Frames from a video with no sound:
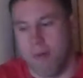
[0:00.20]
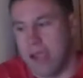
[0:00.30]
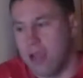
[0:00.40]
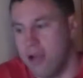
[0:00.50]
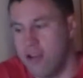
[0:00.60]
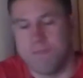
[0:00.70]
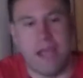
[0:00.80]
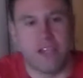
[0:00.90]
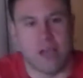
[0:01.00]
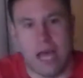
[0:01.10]
Breaking news,
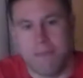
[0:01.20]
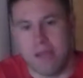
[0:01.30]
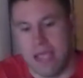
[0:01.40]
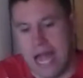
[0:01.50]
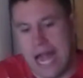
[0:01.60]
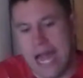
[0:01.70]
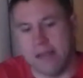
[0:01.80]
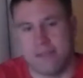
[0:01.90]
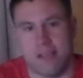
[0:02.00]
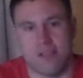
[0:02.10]
major update
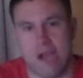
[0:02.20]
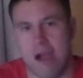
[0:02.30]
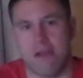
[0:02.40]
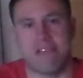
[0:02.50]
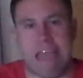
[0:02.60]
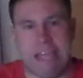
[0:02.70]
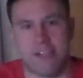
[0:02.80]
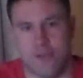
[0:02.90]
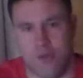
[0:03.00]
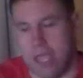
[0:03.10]
on Cesaro's
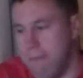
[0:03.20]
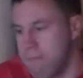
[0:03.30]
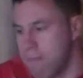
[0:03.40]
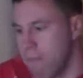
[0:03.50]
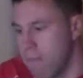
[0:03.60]
injury.